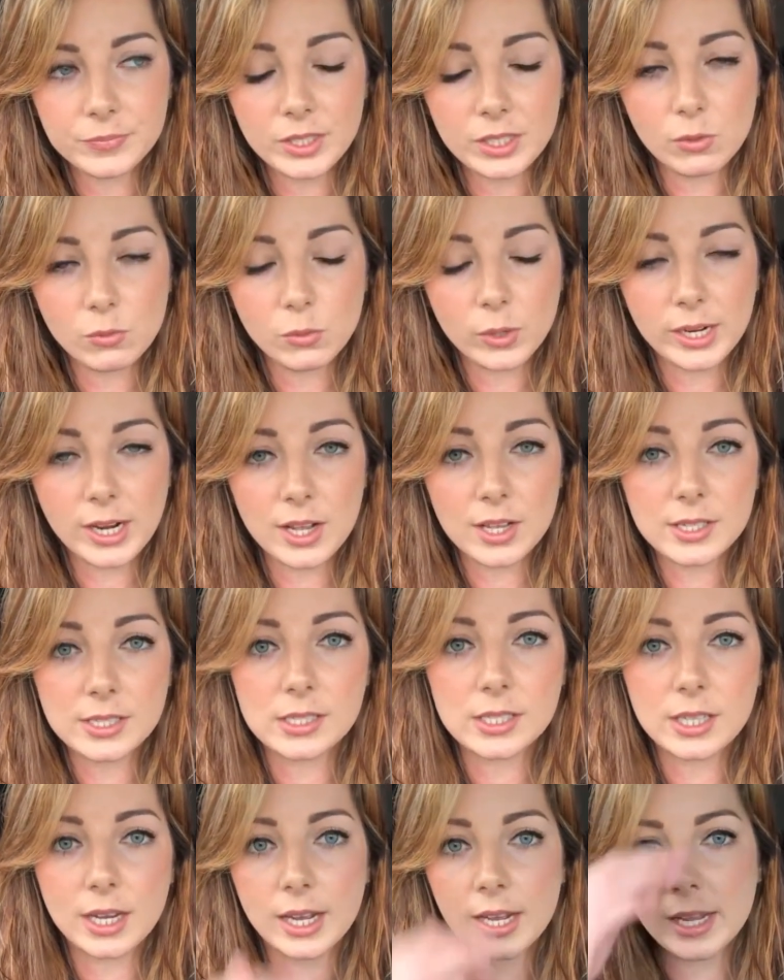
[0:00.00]
What
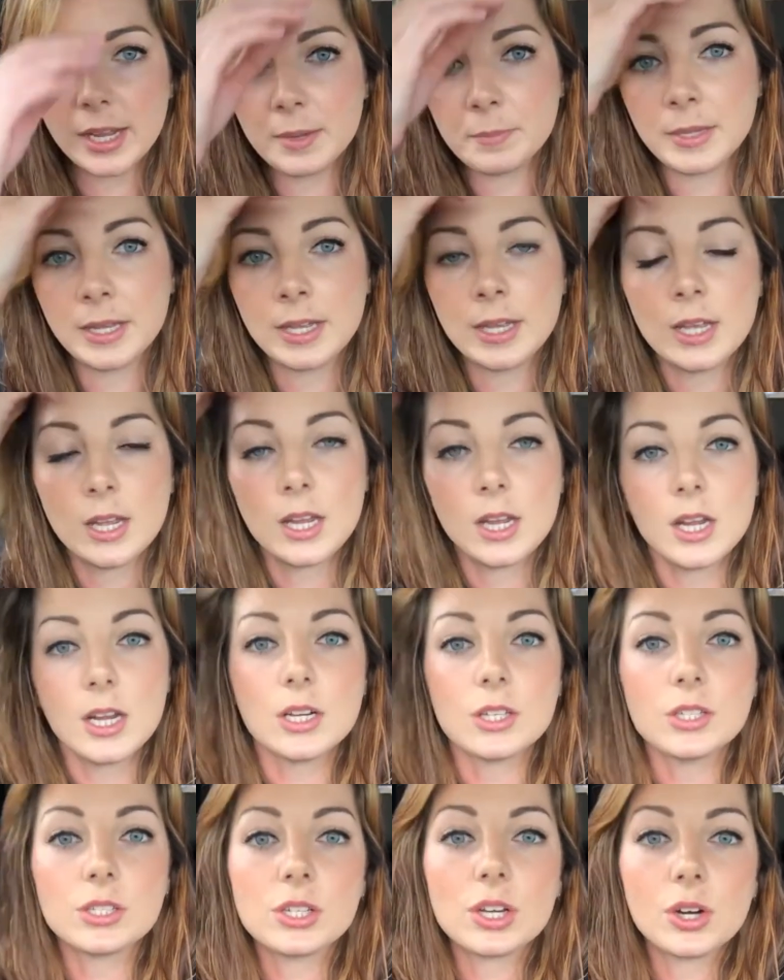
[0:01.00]
else?
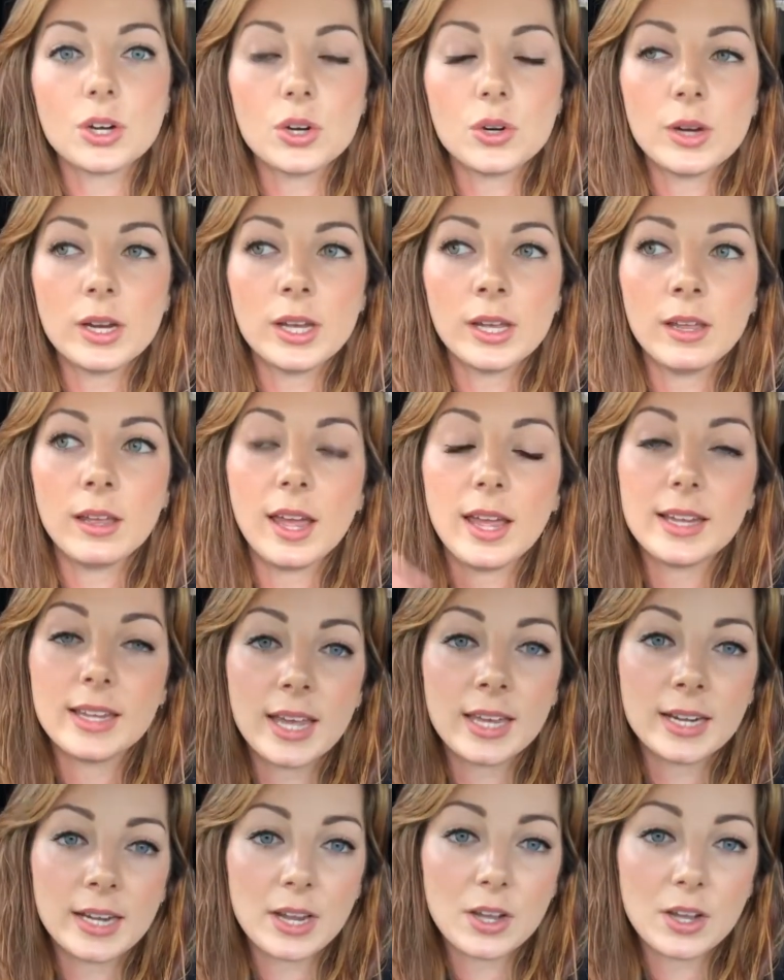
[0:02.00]
So again,